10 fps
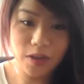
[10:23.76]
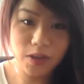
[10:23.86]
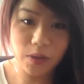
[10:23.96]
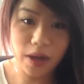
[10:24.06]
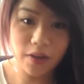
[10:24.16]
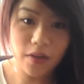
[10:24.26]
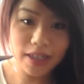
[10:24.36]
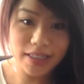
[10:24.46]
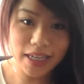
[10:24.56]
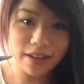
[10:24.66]
So I got a
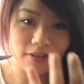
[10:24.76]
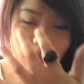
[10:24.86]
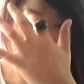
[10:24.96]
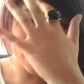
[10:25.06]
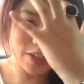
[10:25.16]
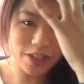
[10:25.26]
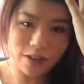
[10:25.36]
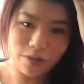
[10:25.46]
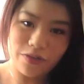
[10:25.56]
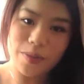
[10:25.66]
single
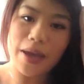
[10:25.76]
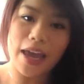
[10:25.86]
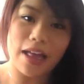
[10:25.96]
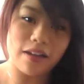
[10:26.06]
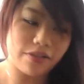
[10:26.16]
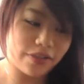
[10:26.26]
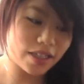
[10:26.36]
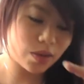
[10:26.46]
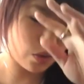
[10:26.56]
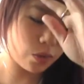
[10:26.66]
eyeshadow from e.l.f.
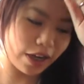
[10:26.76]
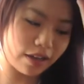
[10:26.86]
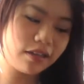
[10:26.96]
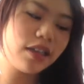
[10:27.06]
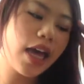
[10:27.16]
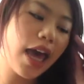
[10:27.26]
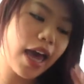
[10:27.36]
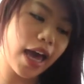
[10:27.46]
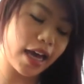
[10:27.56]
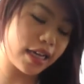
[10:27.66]
as well,
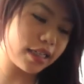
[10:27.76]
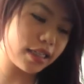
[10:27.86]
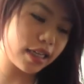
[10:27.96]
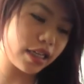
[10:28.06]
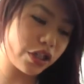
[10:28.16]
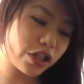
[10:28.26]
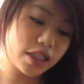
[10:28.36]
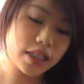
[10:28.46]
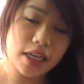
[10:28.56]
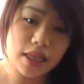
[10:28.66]
and it's
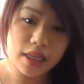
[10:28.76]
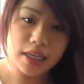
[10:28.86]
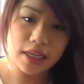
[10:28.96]
just in